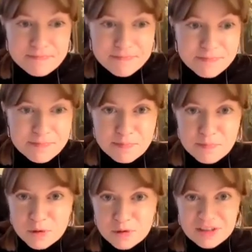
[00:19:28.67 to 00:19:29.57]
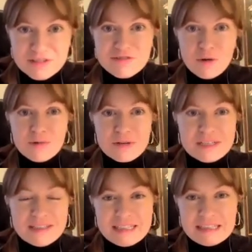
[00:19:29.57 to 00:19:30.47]
Moving forward,
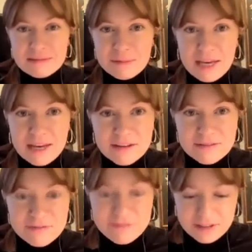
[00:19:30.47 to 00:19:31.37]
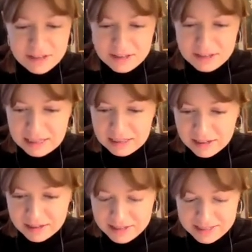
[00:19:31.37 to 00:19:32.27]
then, we have the
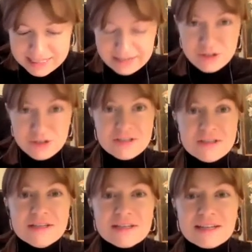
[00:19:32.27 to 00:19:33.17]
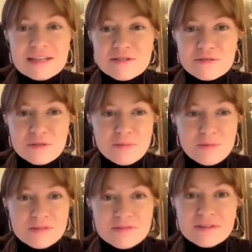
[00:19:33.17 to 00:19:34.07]
last section, last group
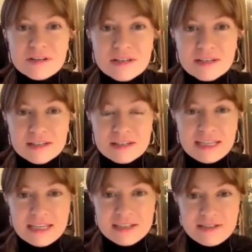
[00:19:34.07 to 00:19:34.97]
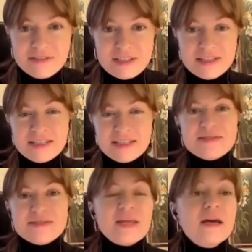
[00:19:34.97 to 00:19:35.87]
of linking devices.
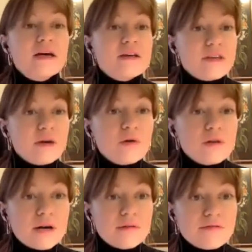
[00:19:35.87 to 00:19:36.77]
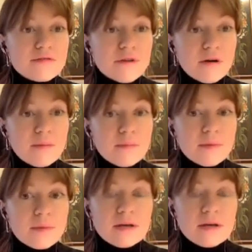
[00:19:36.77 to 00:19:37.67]
They all come
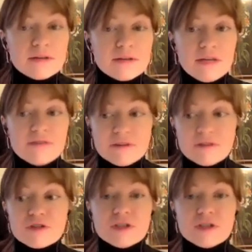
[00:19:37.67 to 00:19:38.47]
from the function